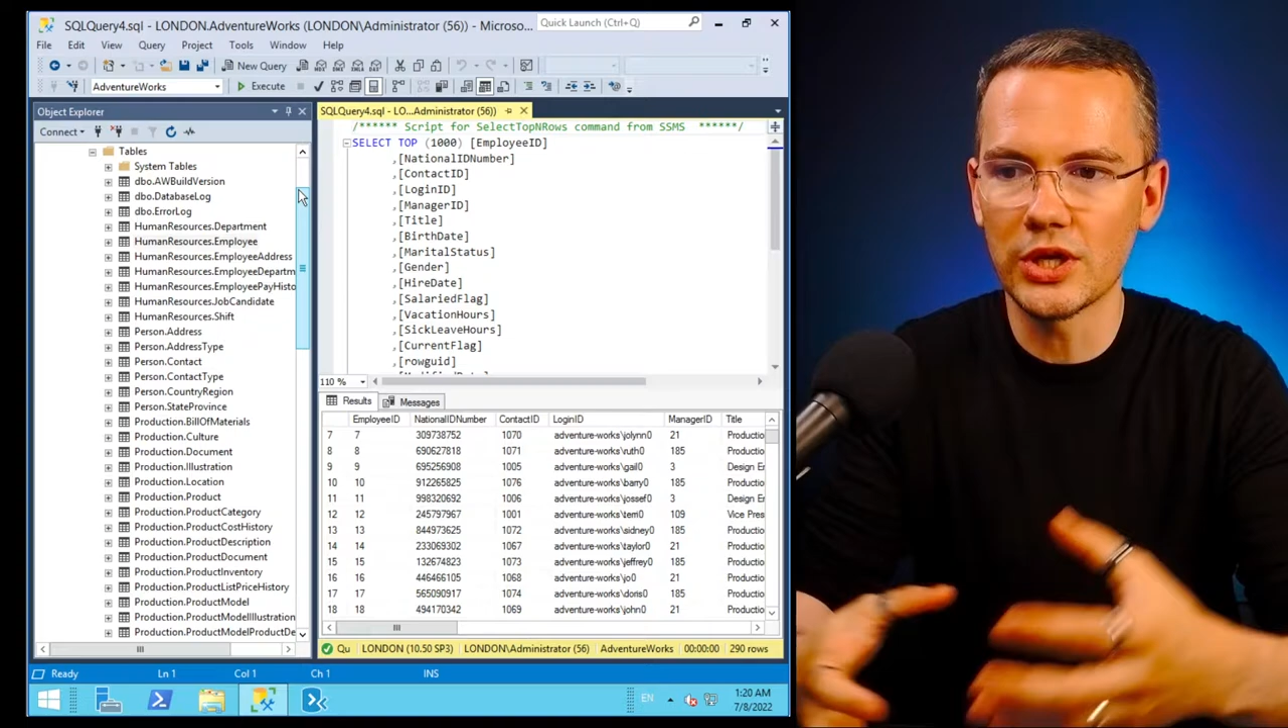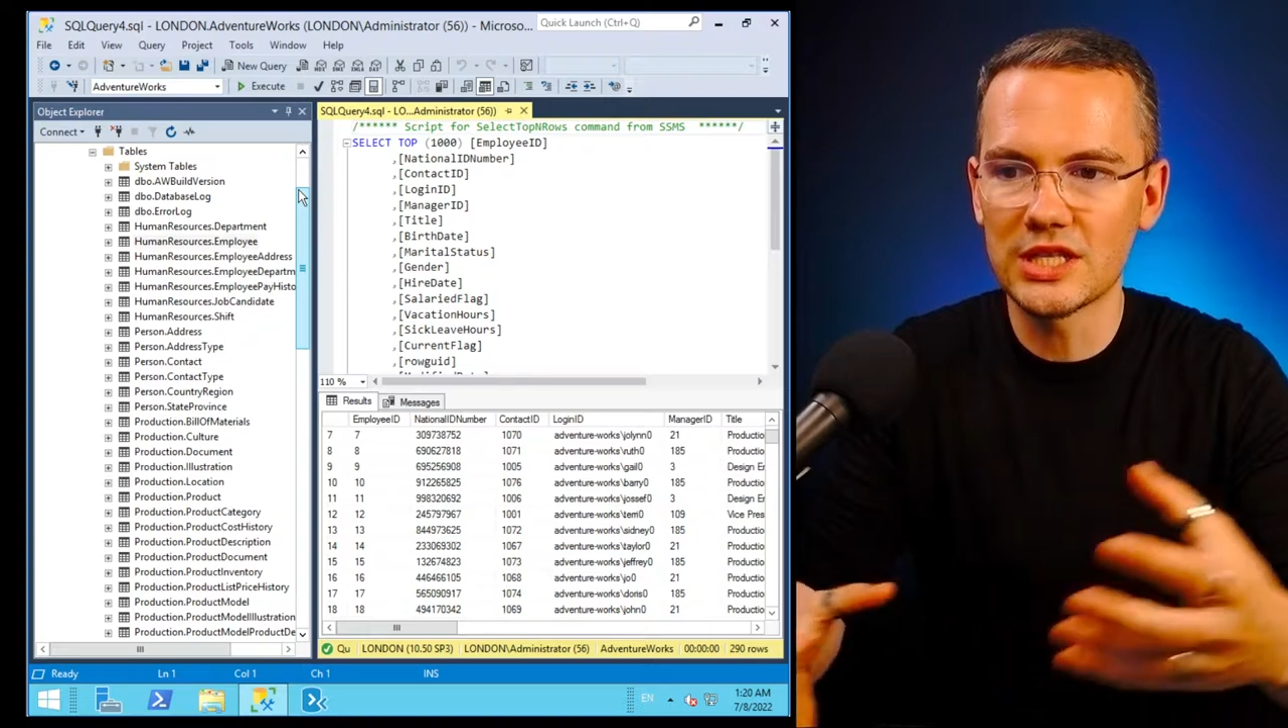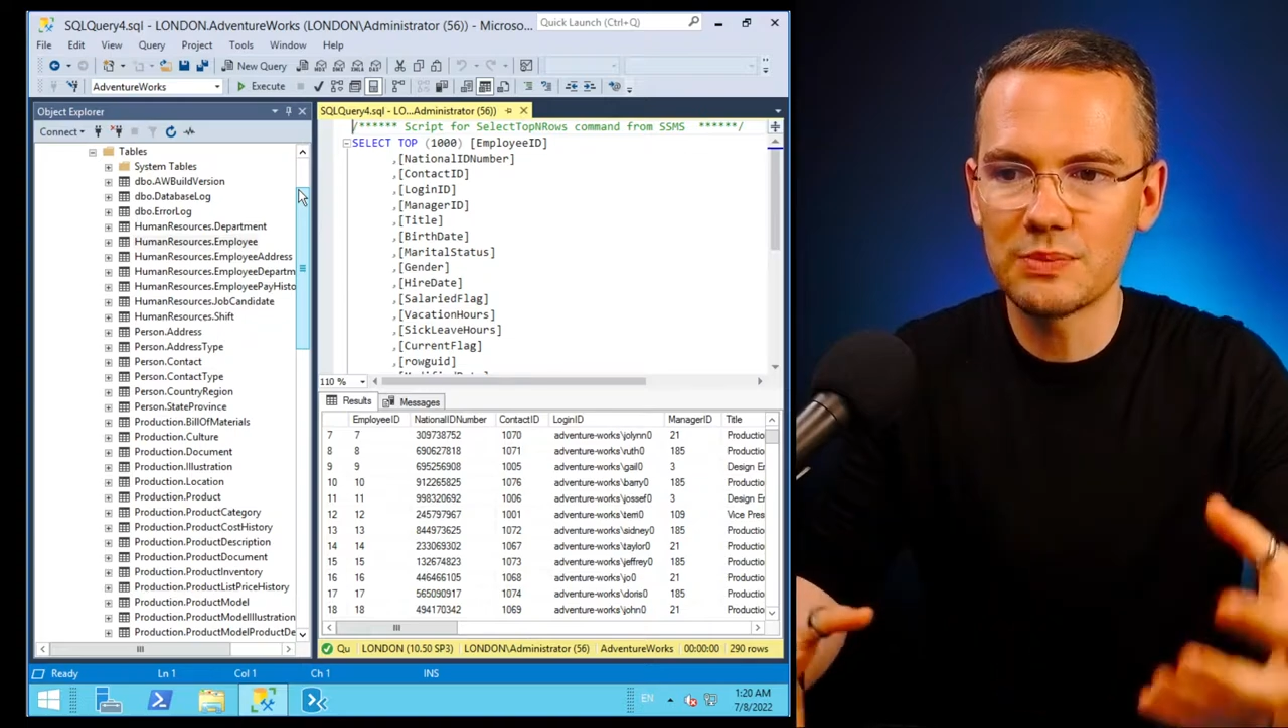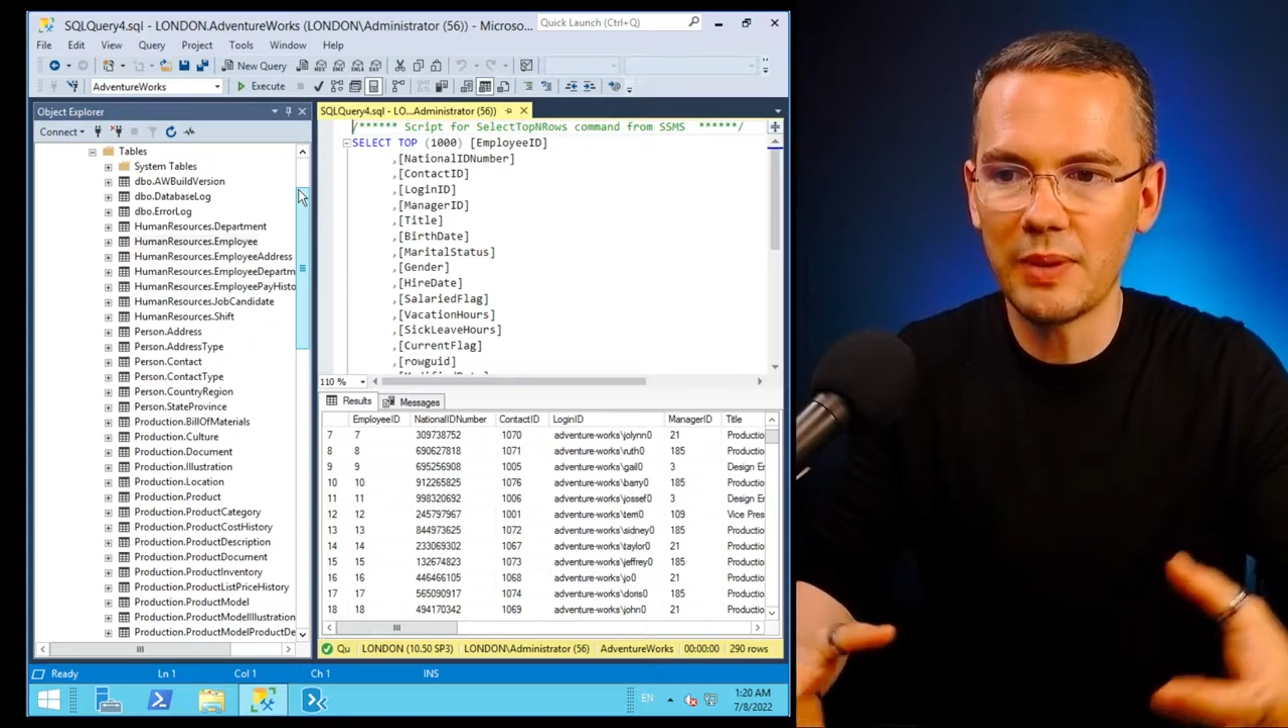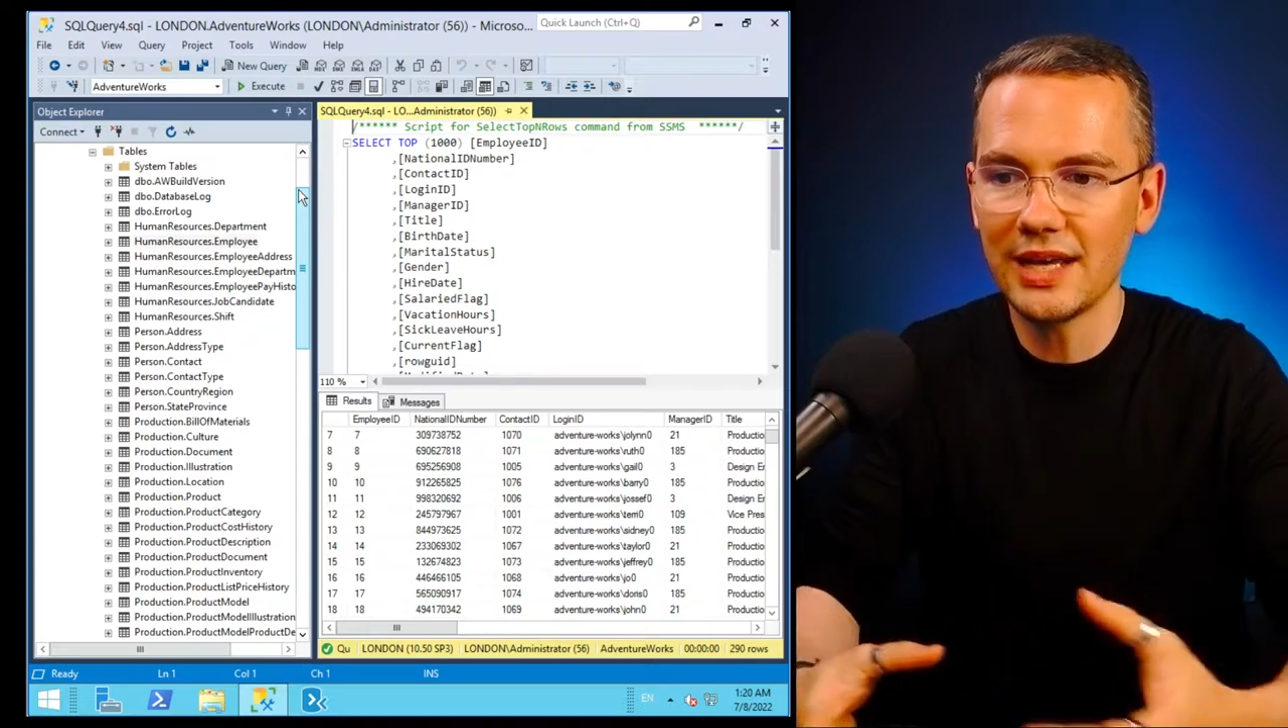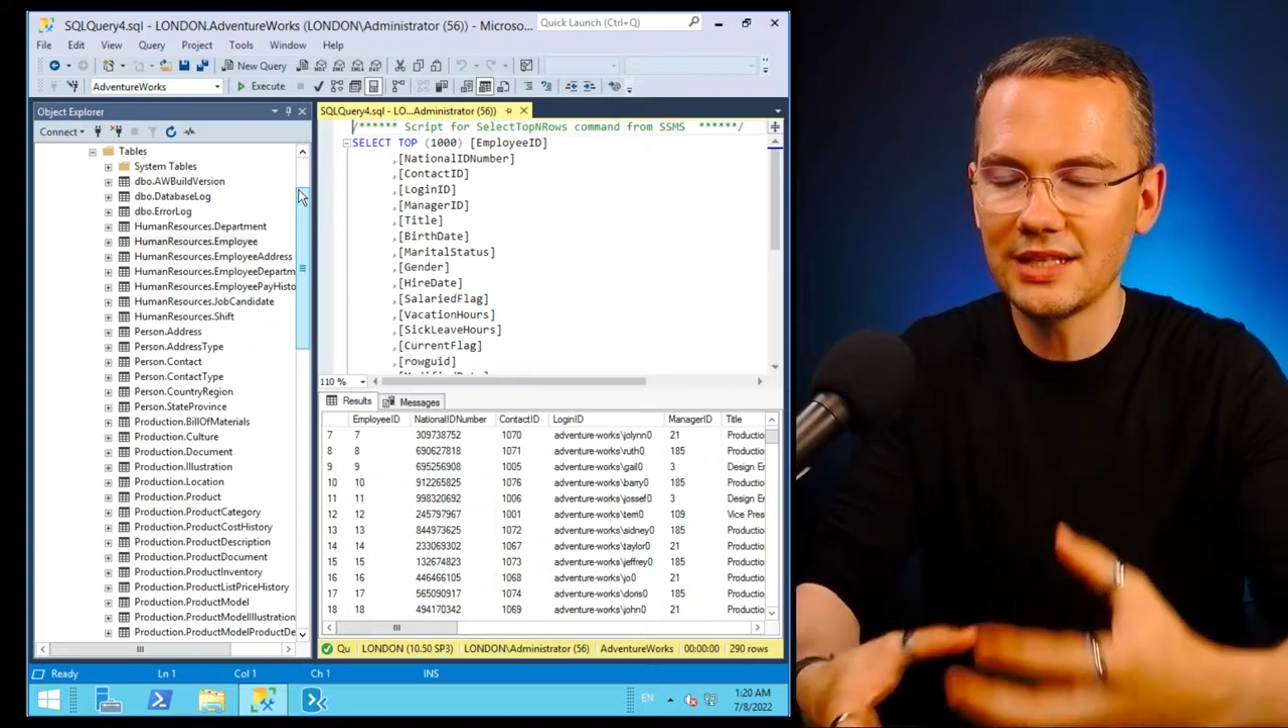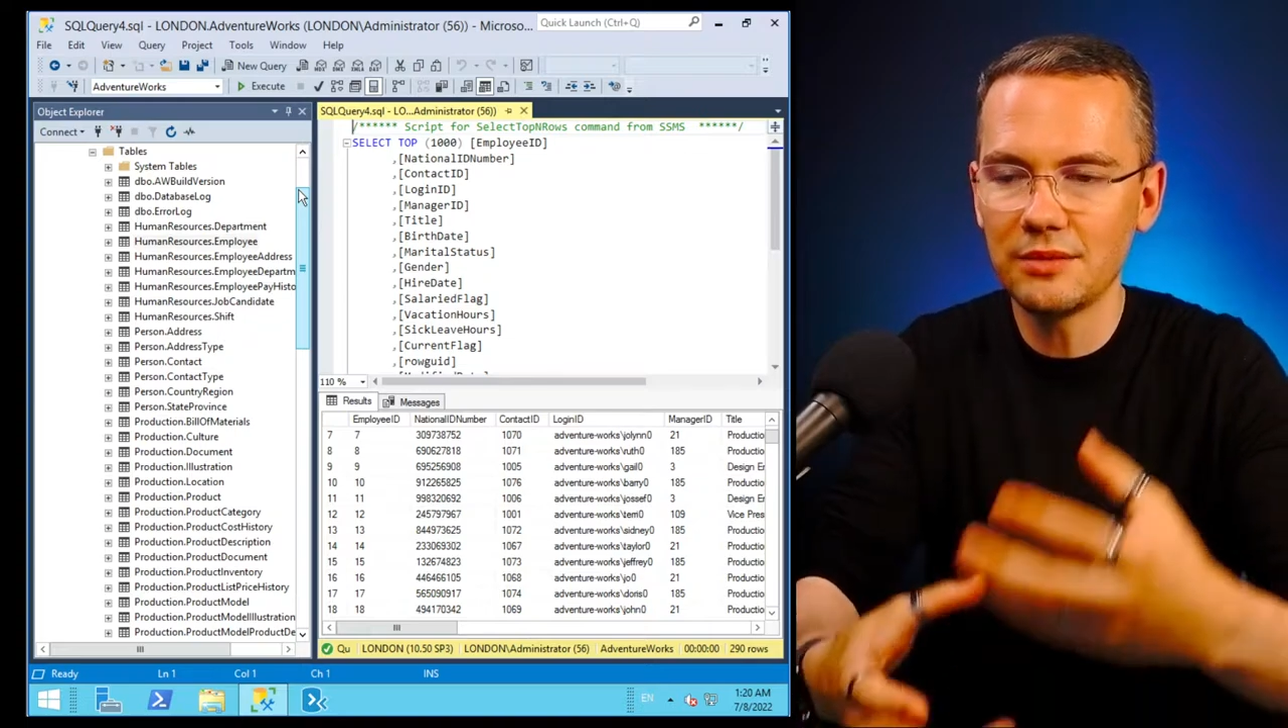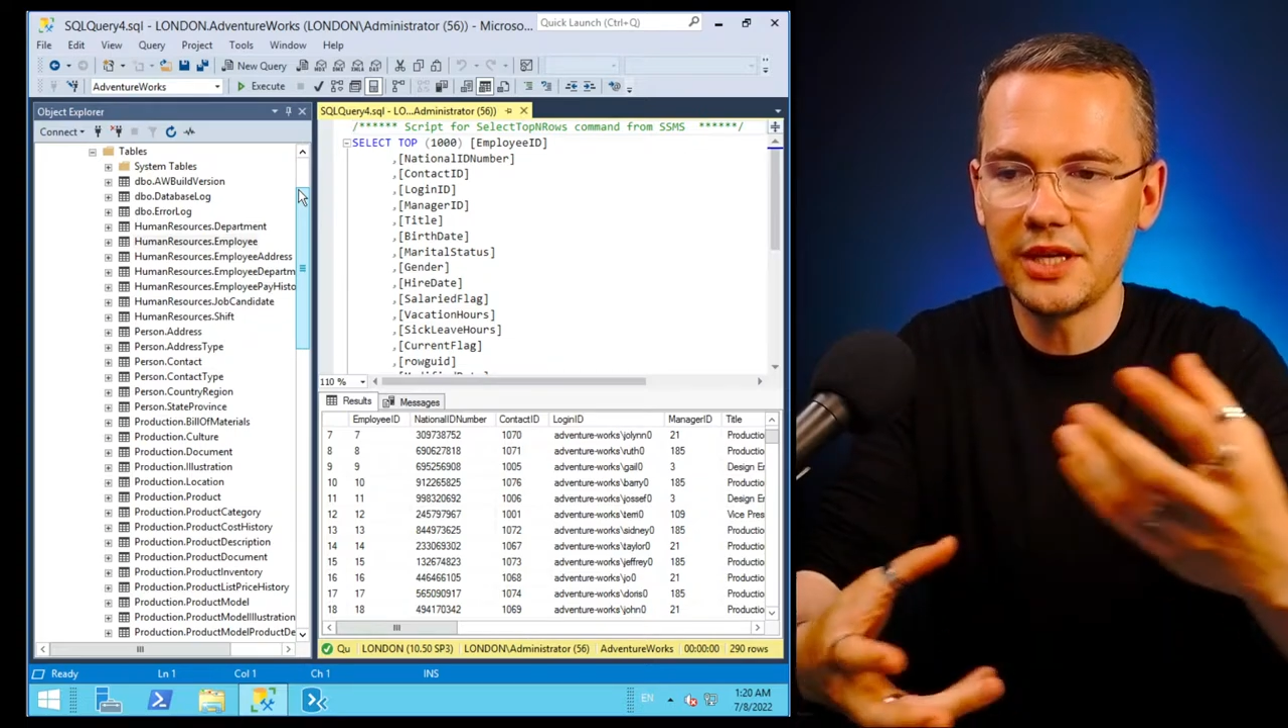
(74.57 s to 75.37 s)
expand and